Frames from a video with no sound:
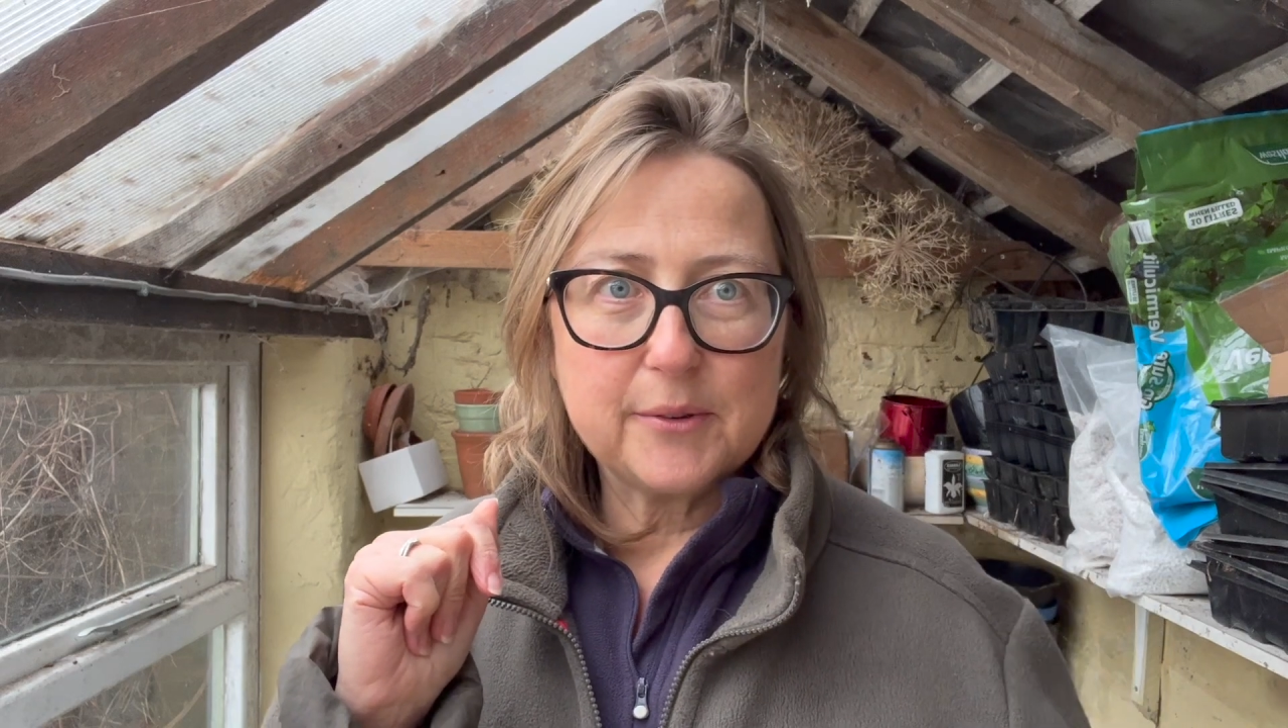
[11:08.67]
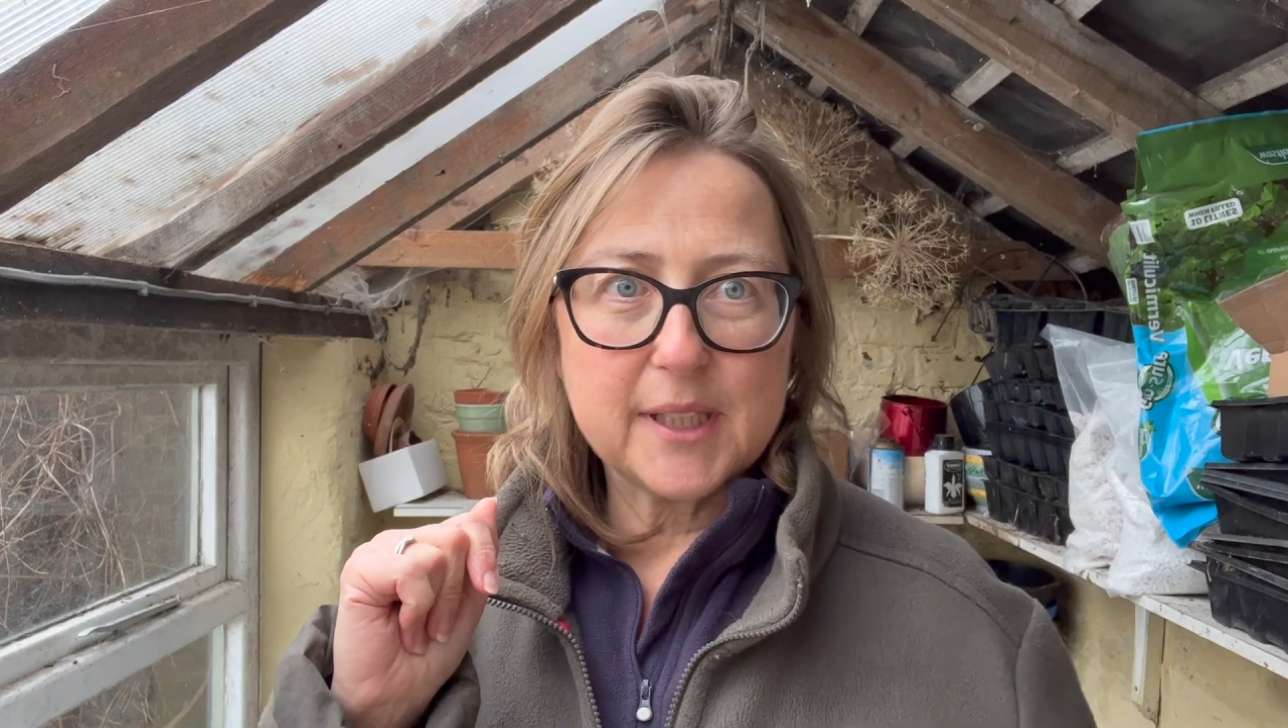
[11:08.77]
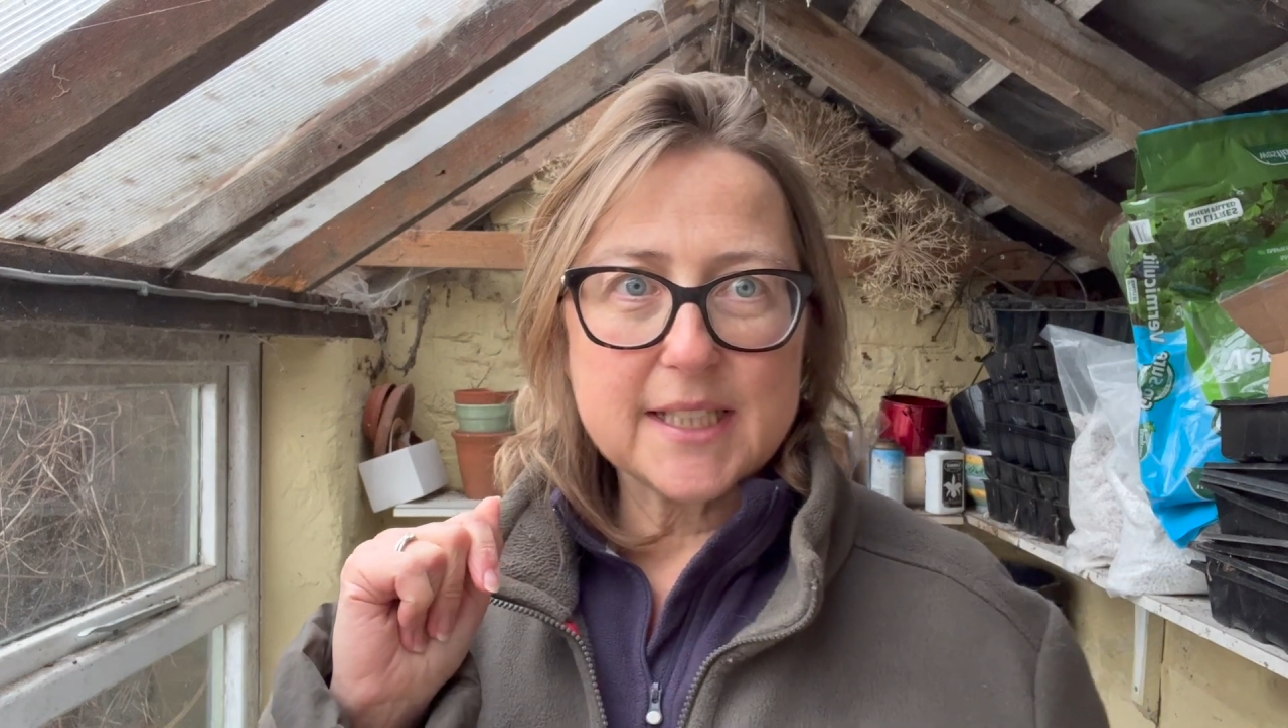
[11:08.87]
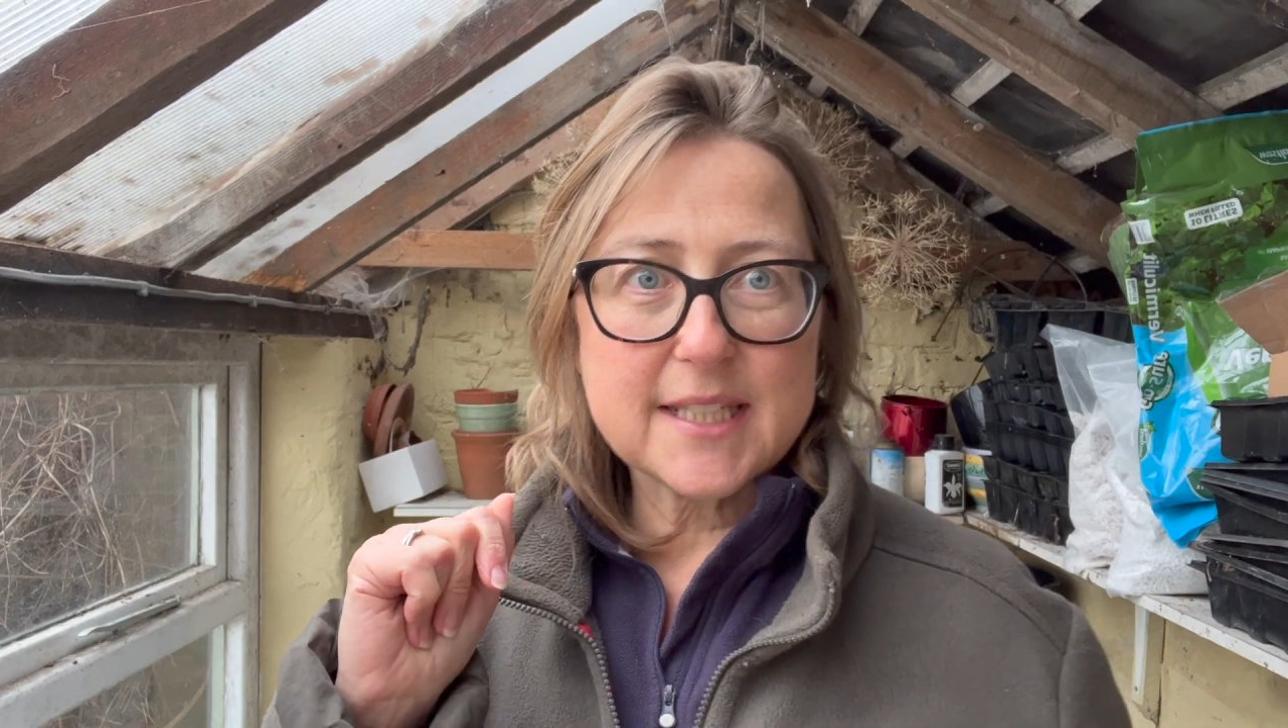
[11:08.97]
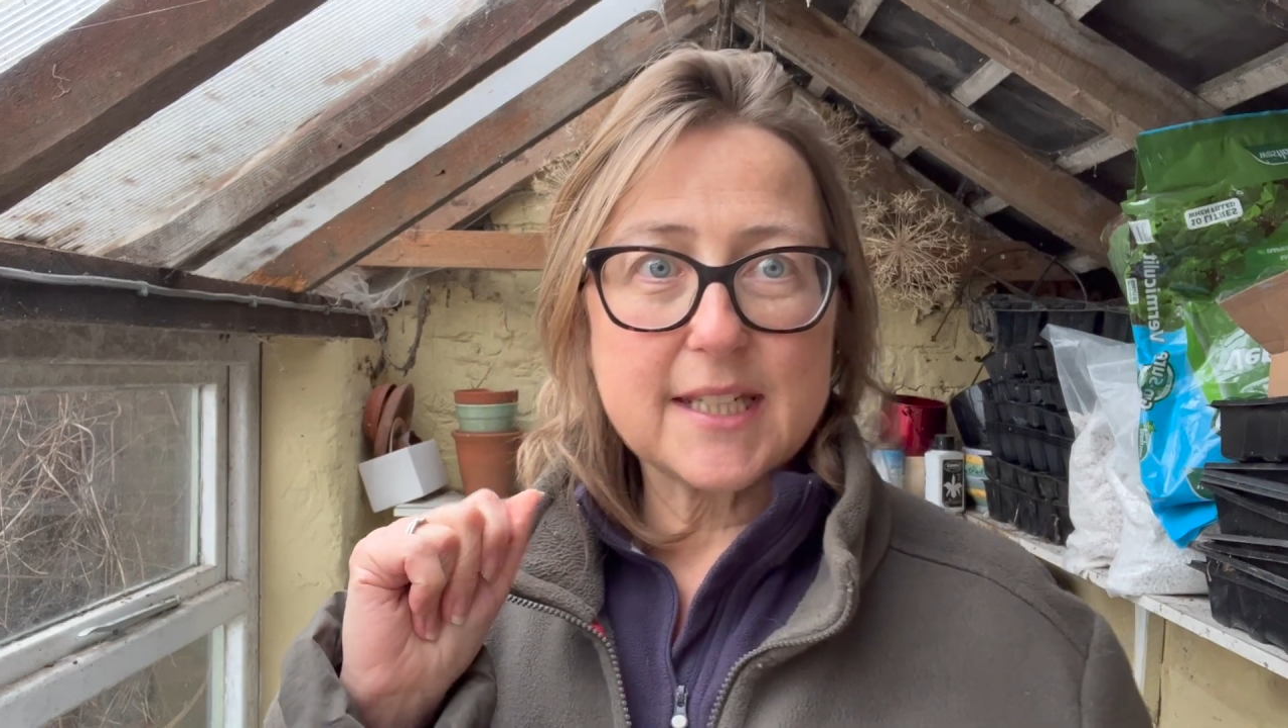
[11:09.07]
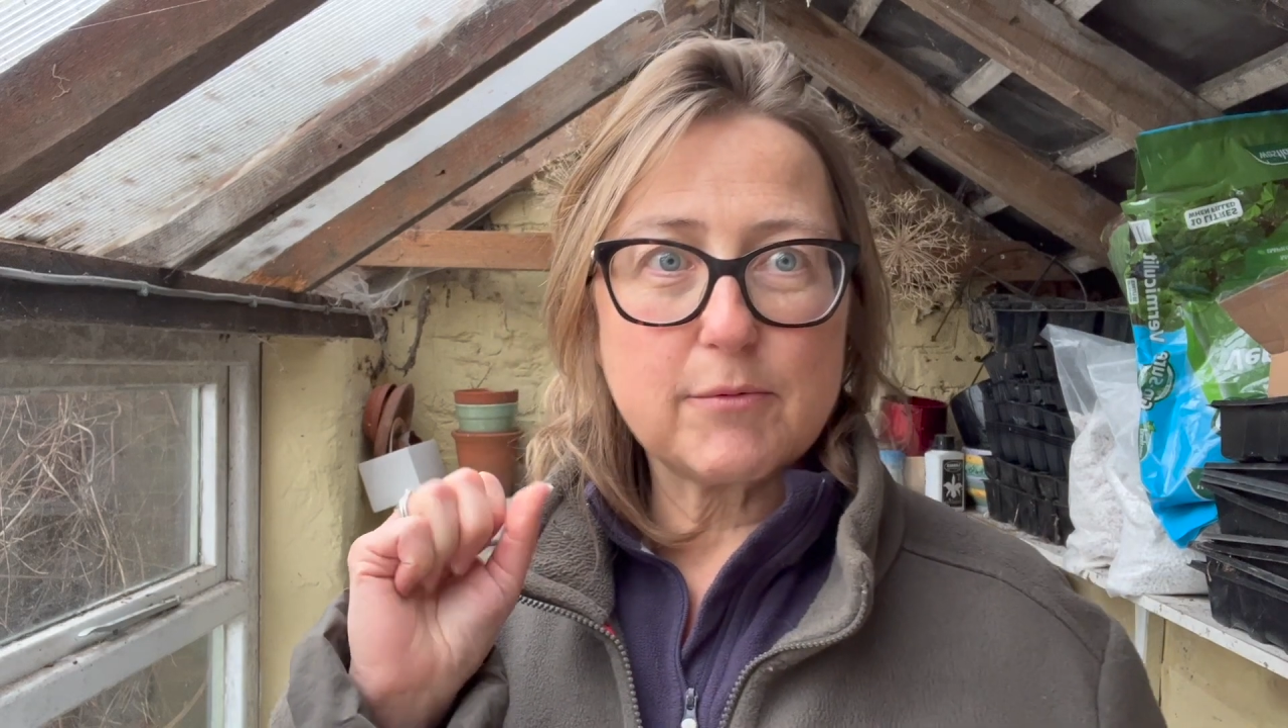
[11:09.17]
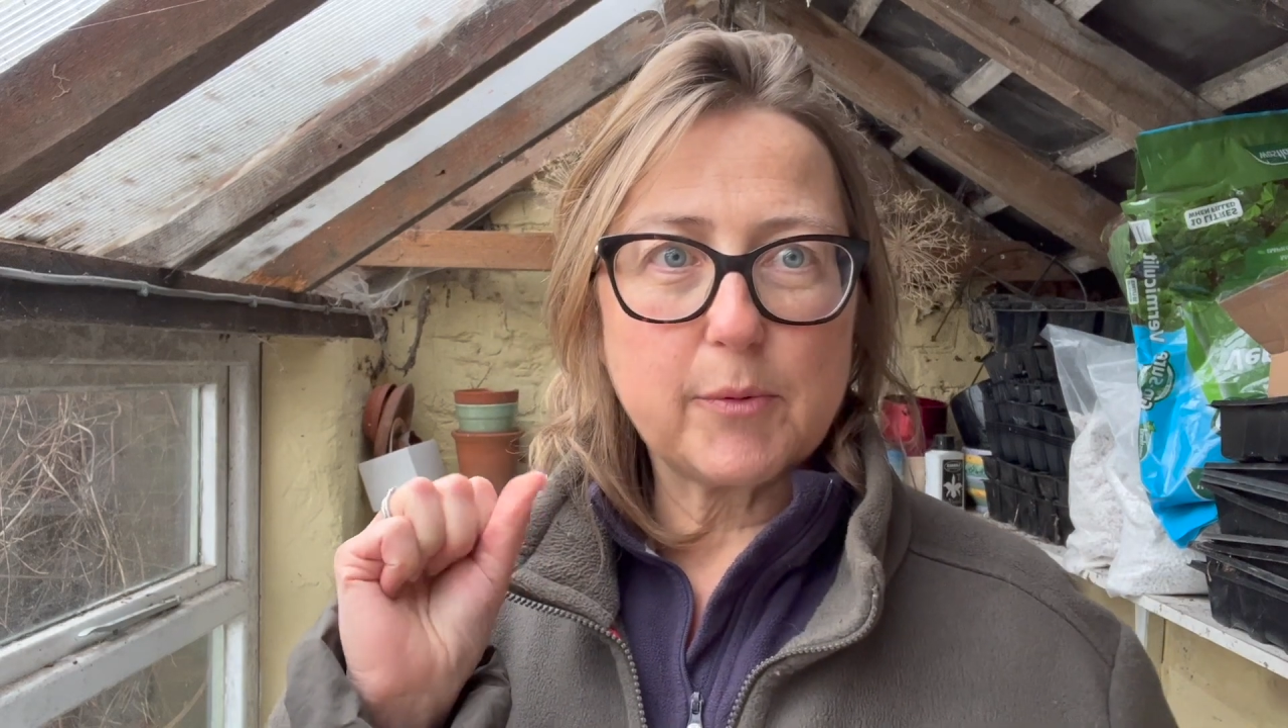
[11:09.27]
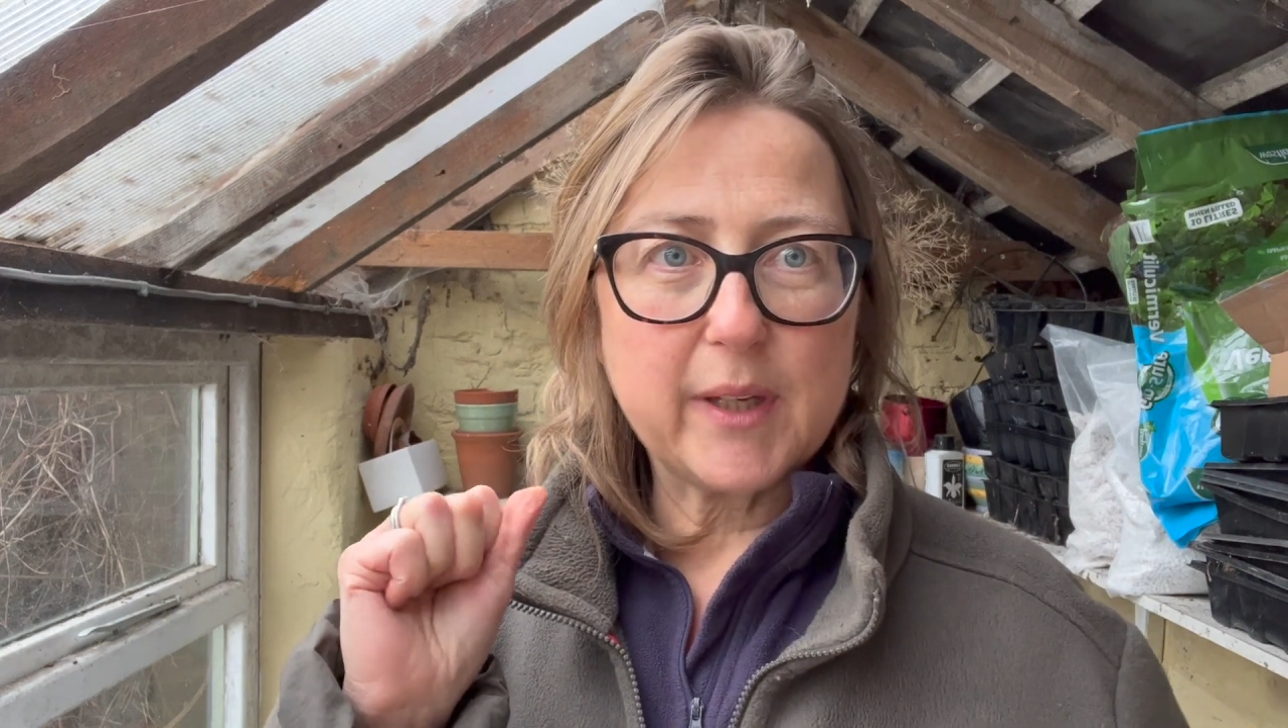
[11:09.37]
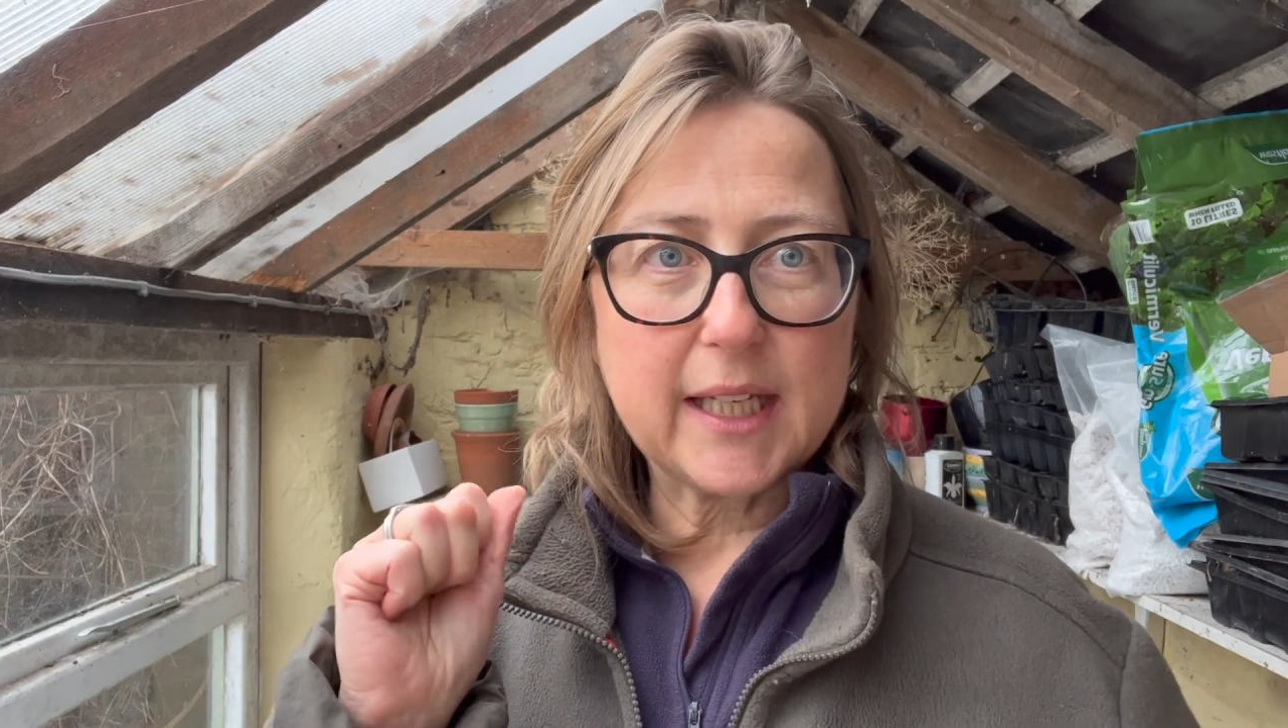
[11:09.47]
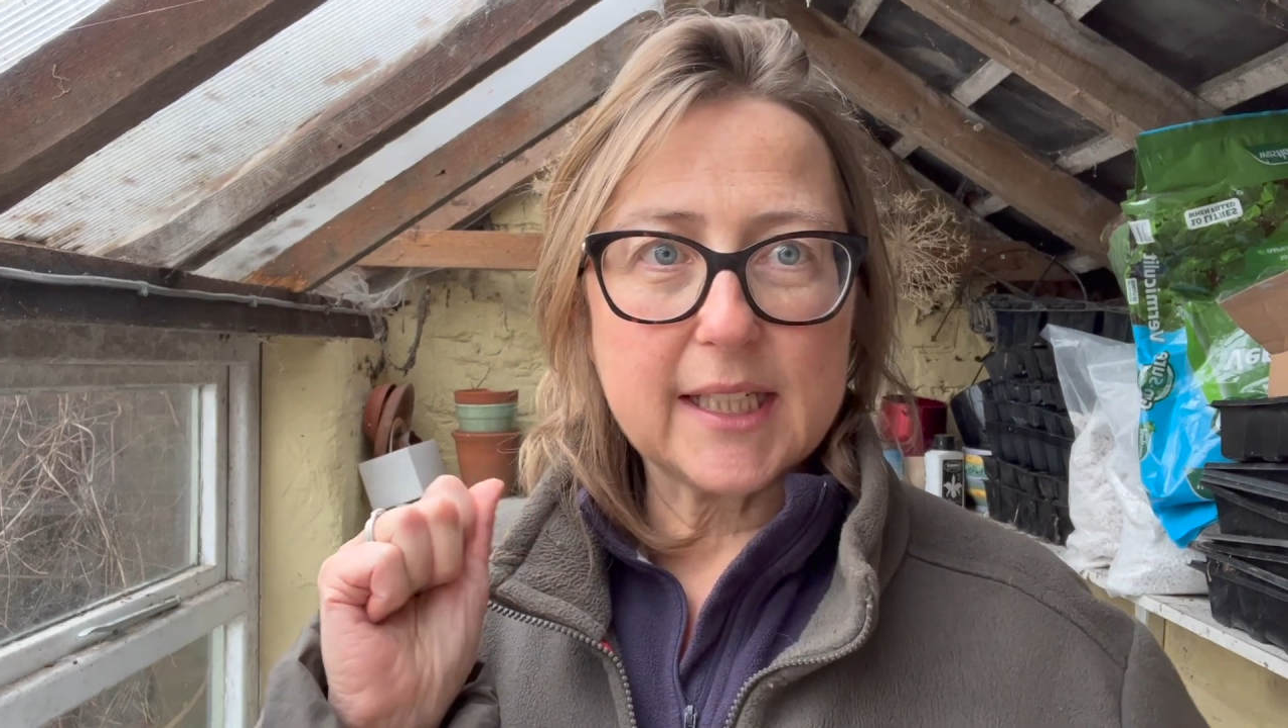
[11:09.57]
and see what
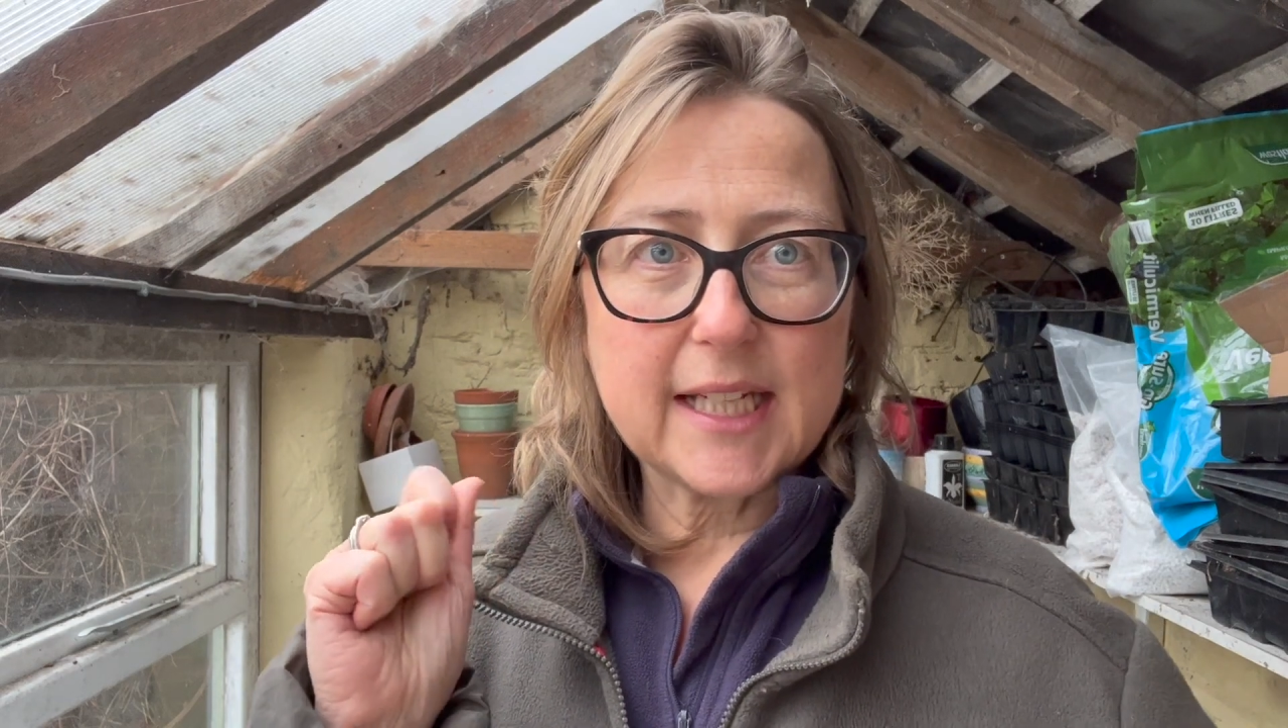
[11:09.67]
we can